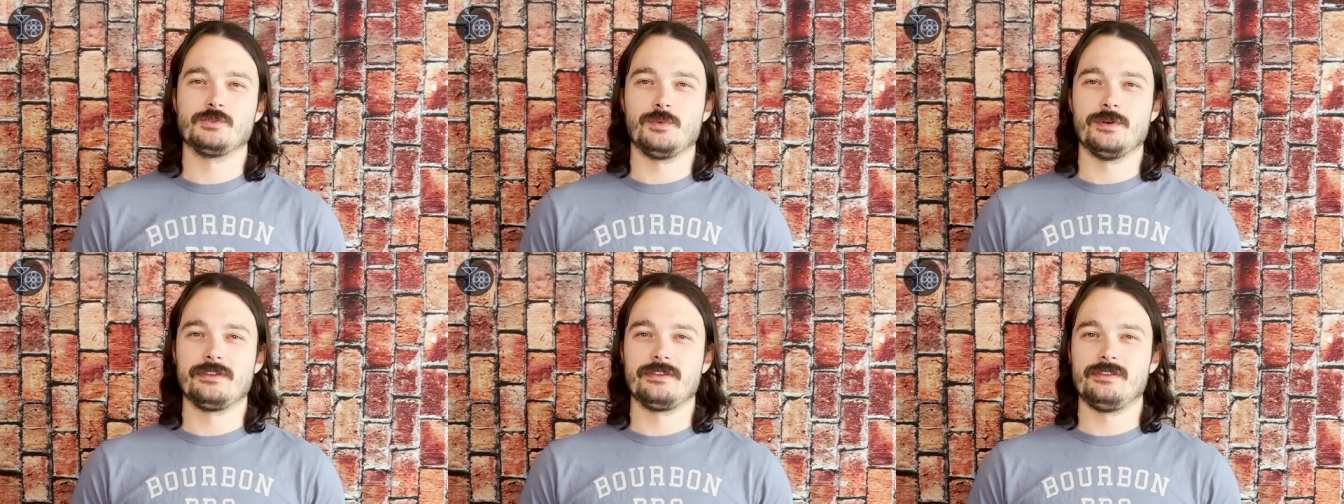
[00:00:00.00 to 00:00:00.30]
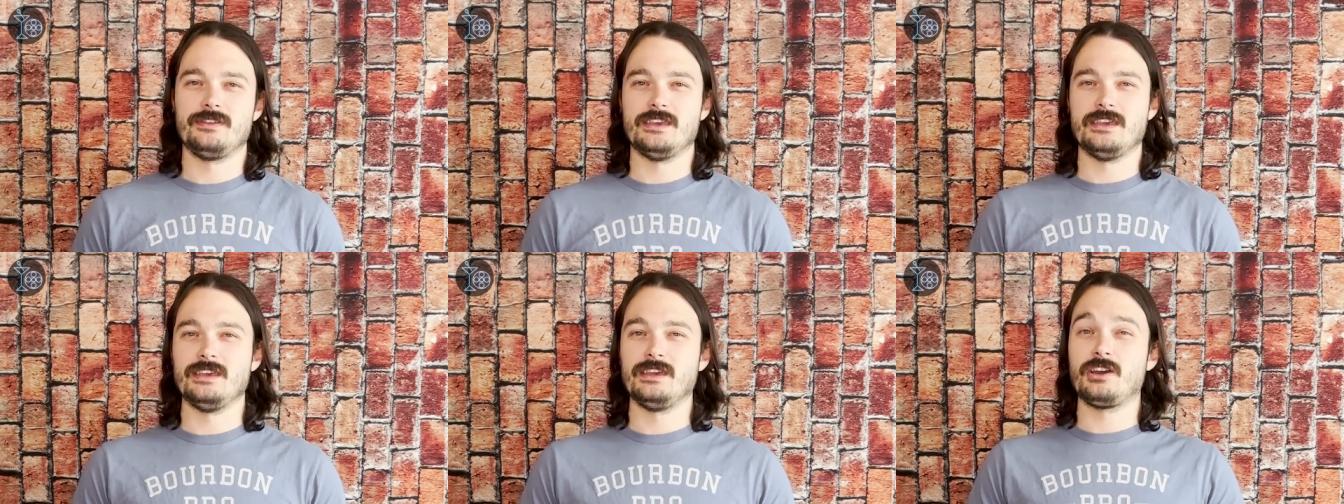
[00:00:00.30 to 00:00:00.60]

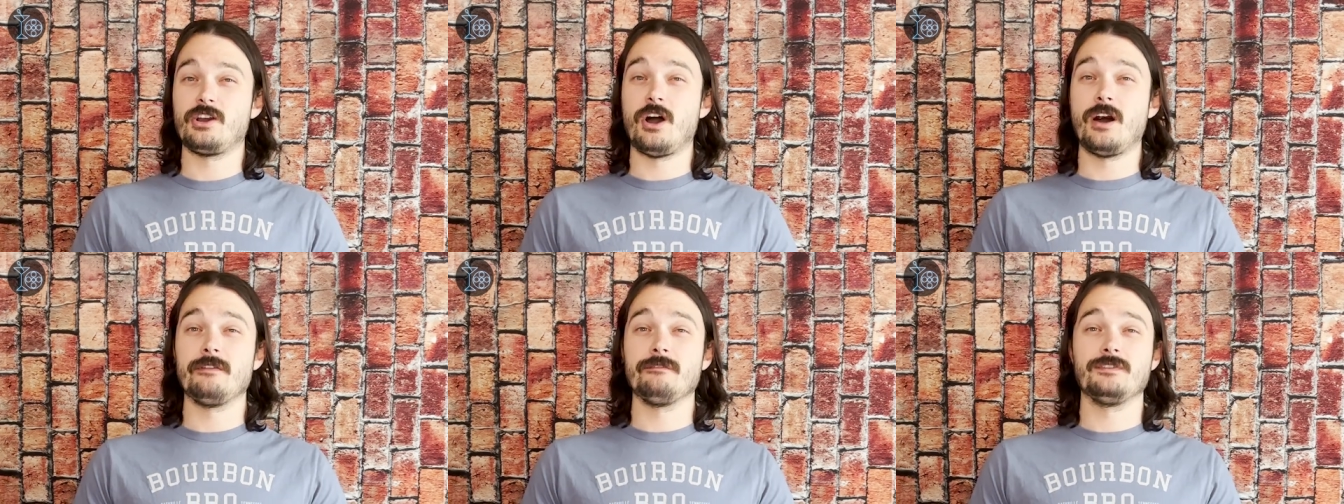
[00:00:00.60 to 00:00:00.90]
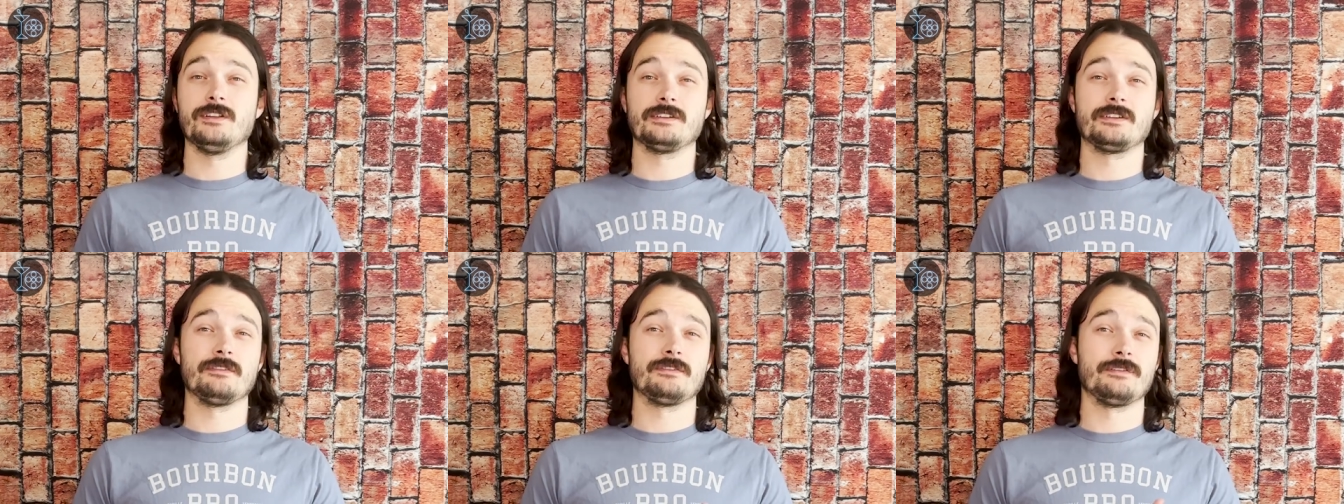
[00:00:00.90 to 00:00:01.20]
with the
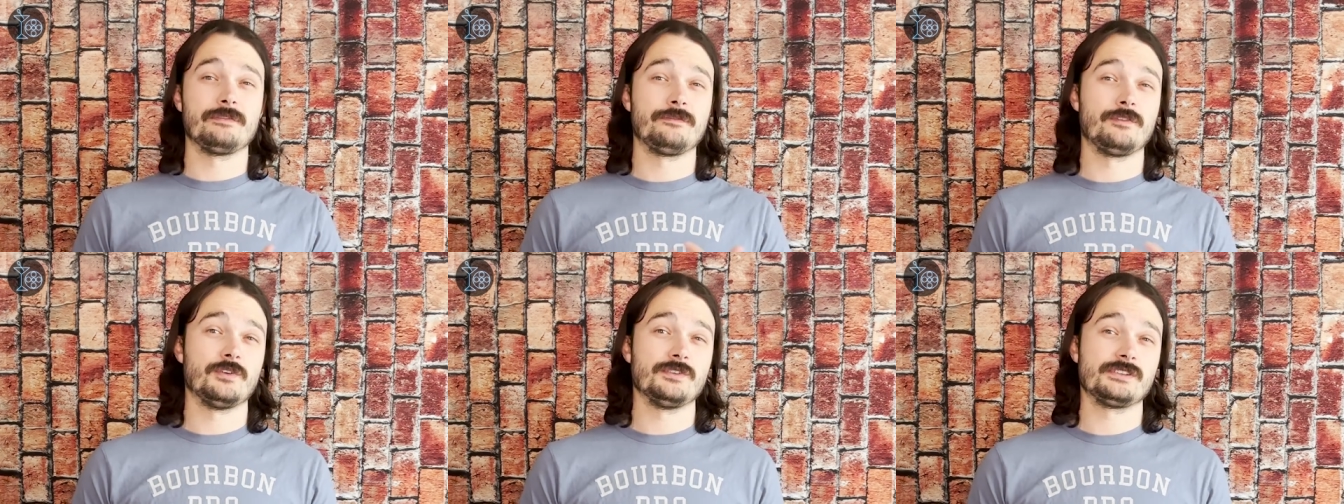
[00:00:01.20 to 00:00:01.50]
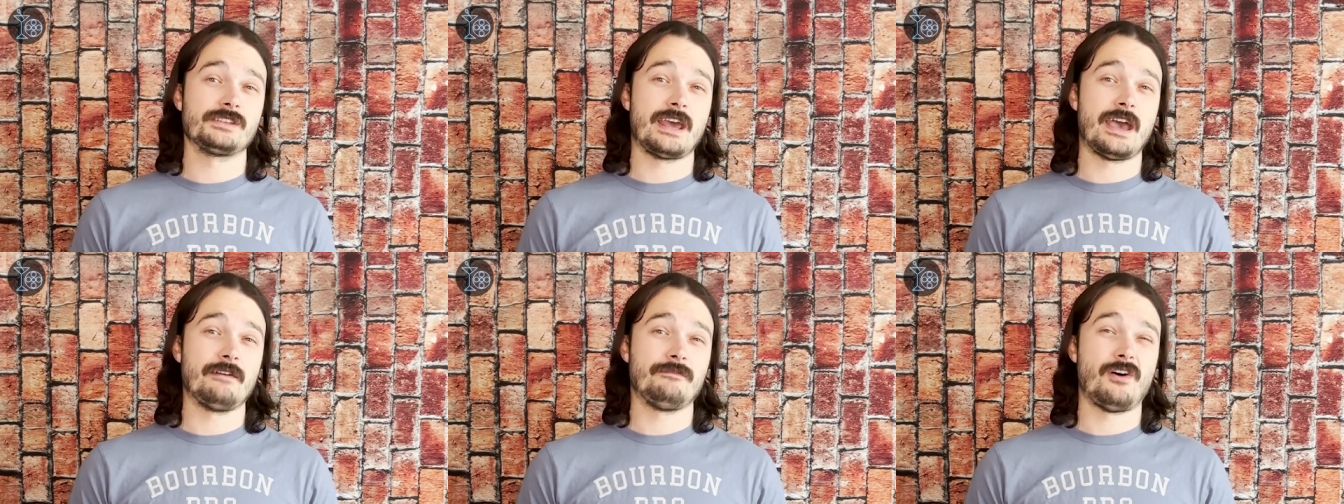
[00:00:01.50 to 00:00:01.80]
conflict of the
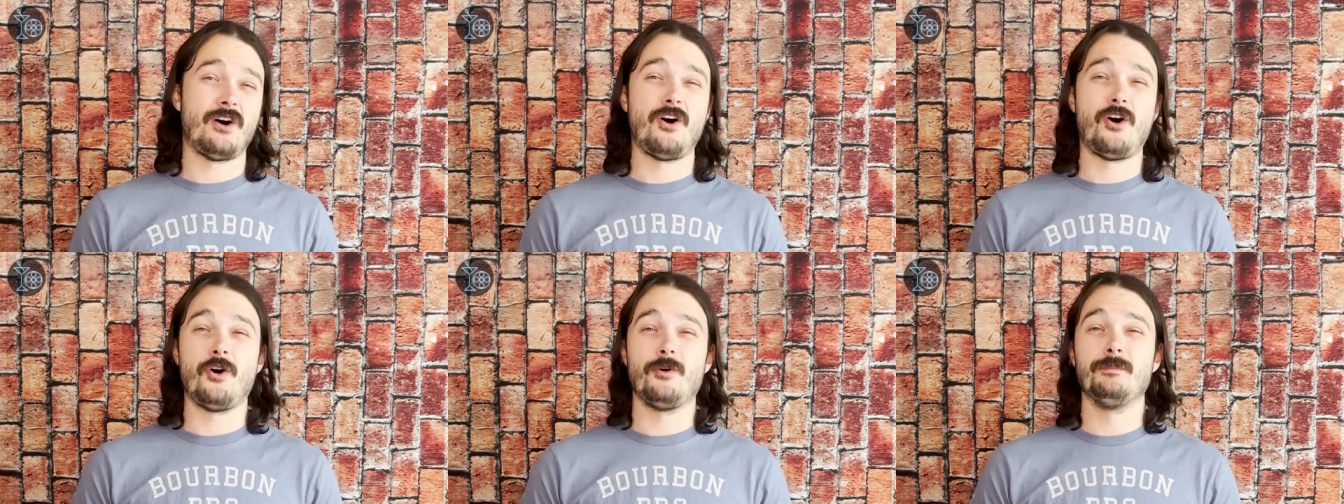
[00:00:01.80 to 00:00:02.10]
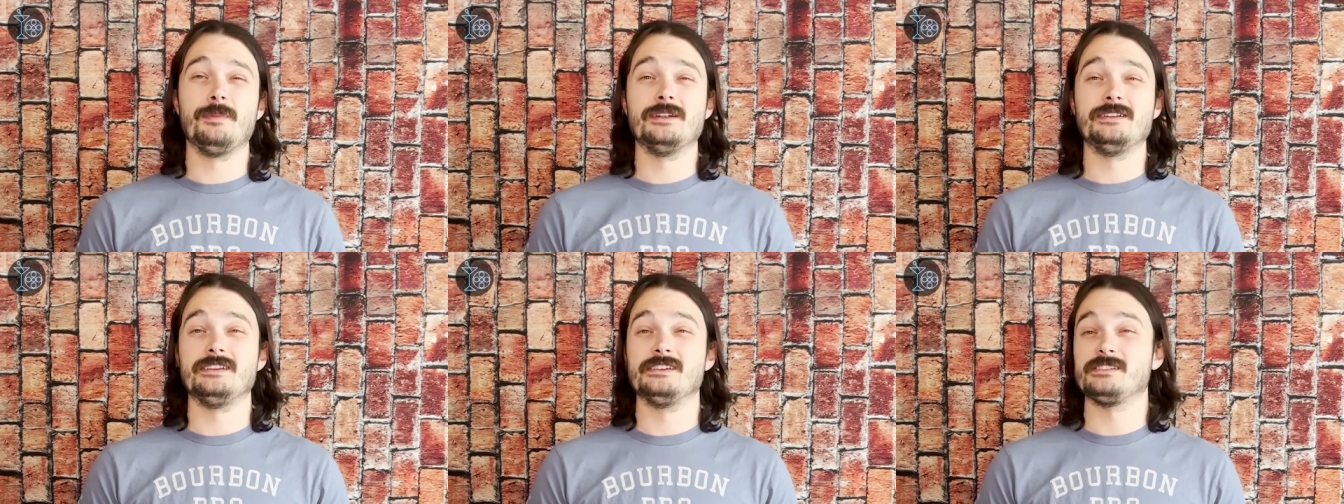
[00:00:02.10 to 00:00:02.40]
first half all
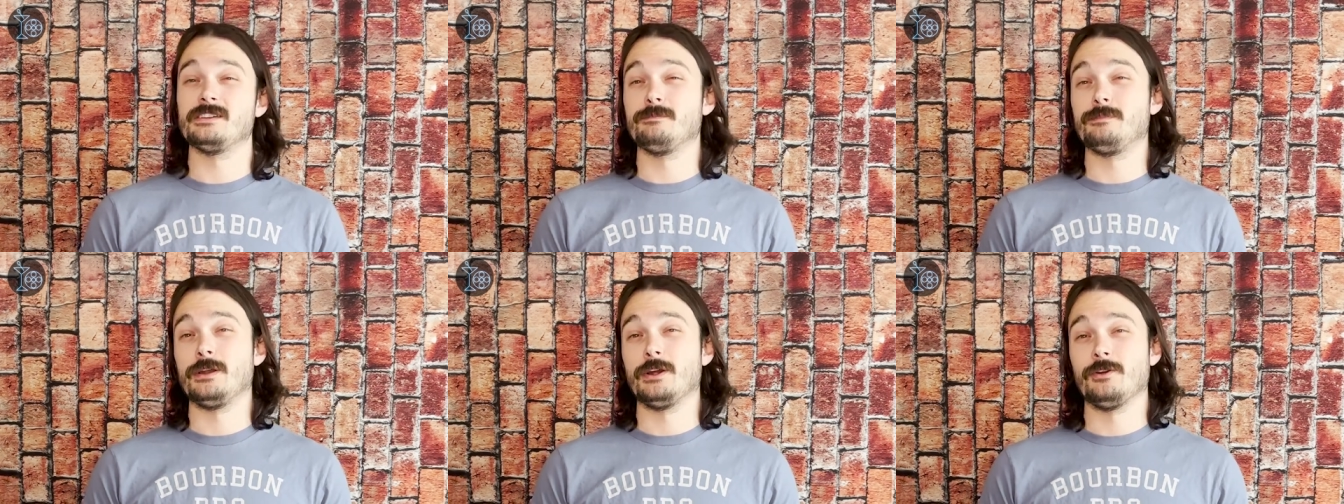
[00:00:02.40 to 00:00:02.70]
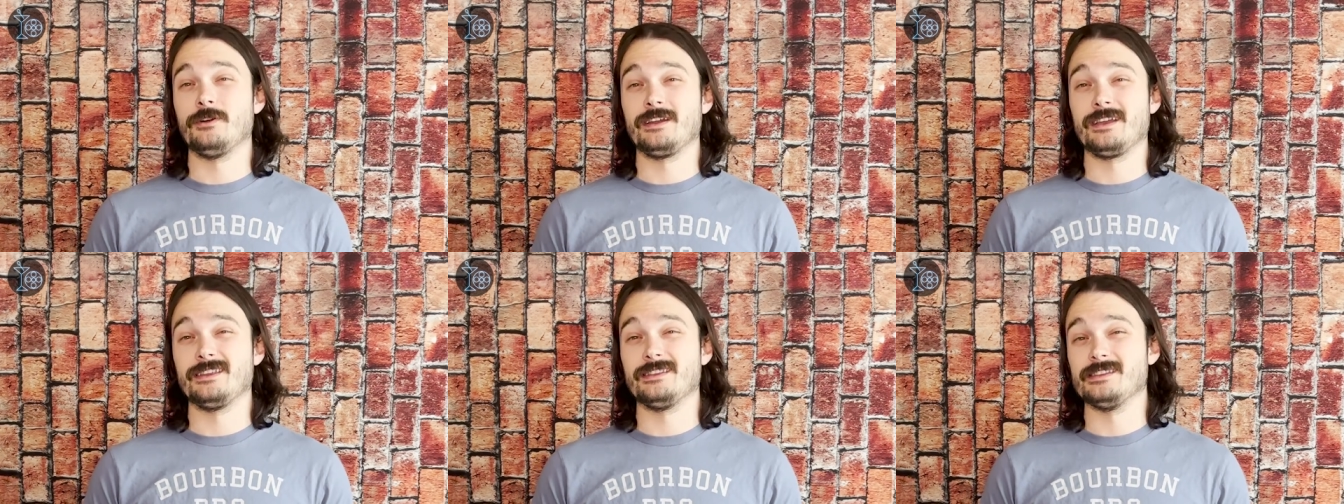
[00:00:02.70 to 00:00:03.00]
but
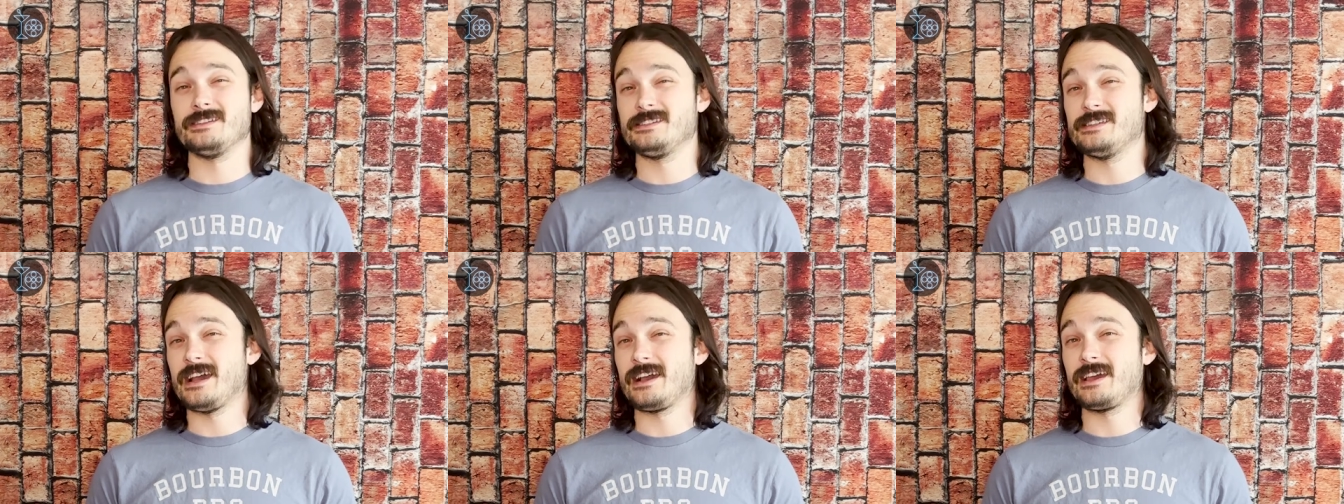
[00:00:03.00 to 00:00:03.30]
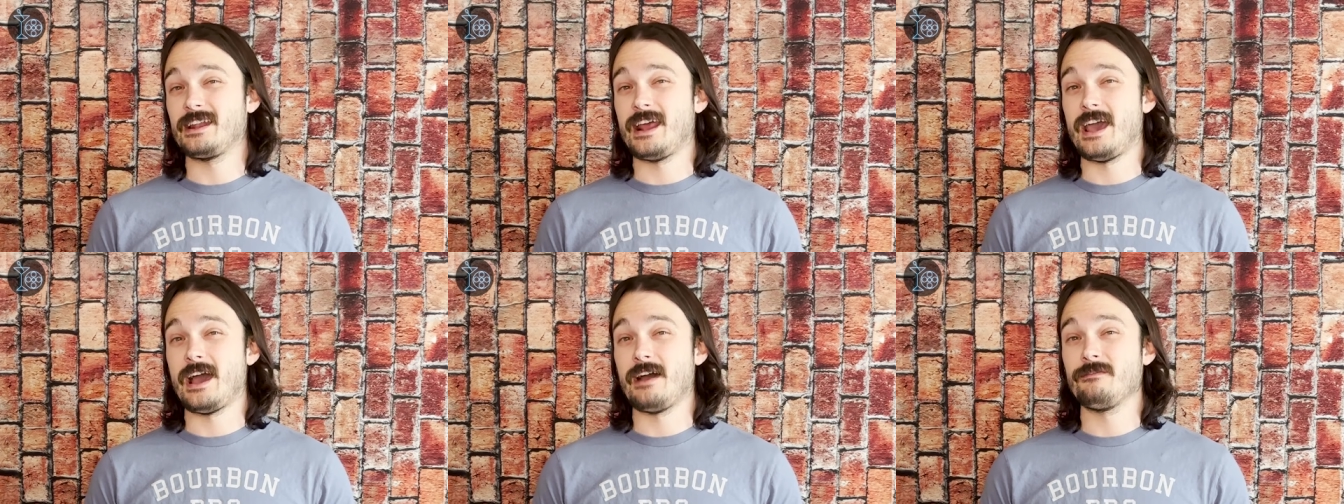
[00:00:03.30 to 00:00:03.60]
disappearing in the
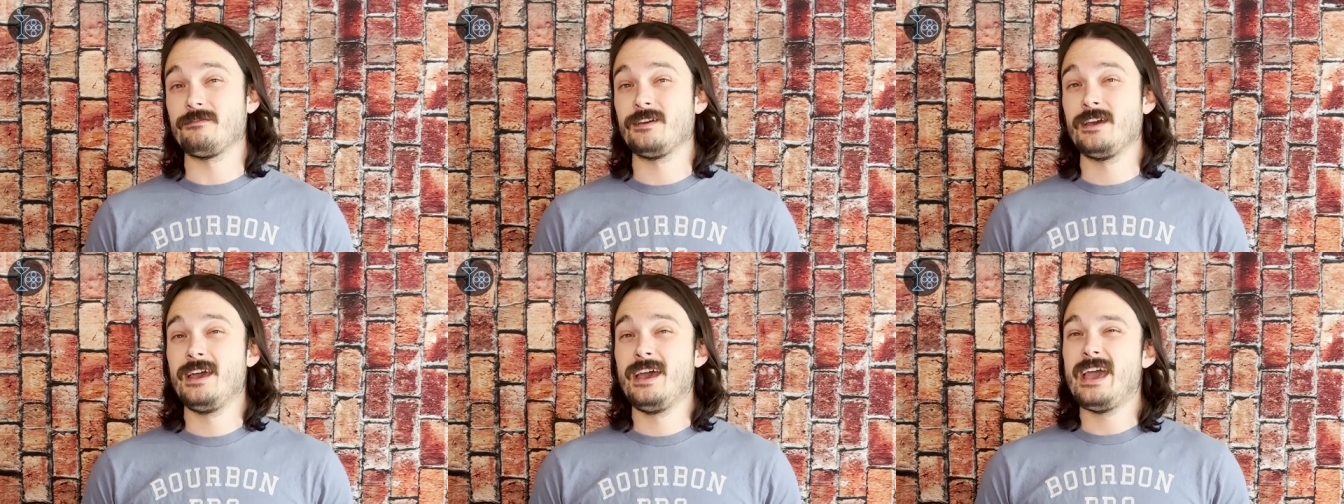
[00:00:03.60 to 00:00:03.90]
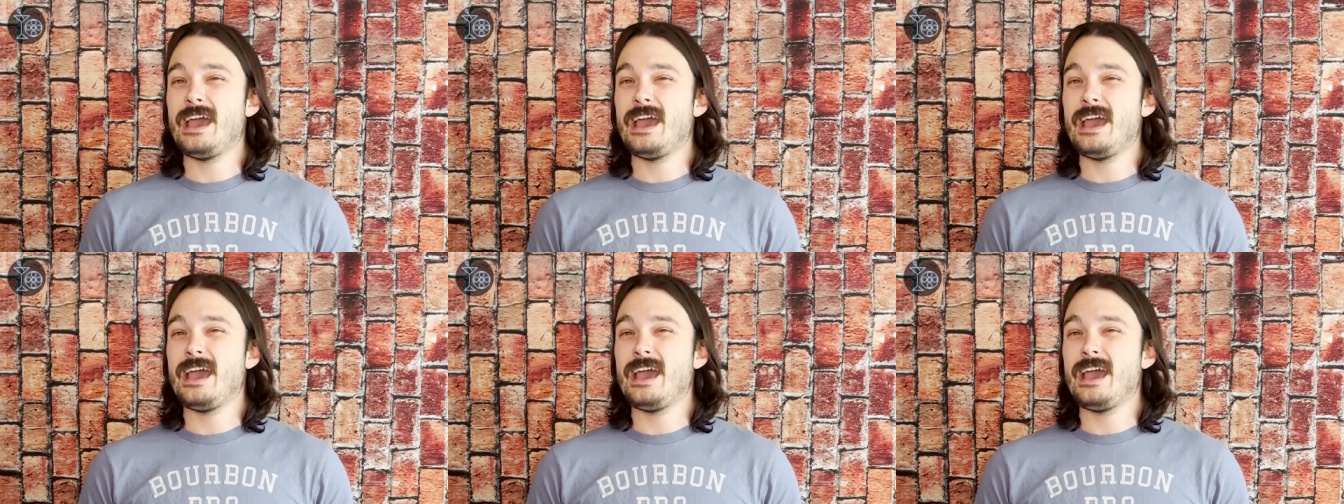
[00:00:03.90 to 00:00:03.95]
second half,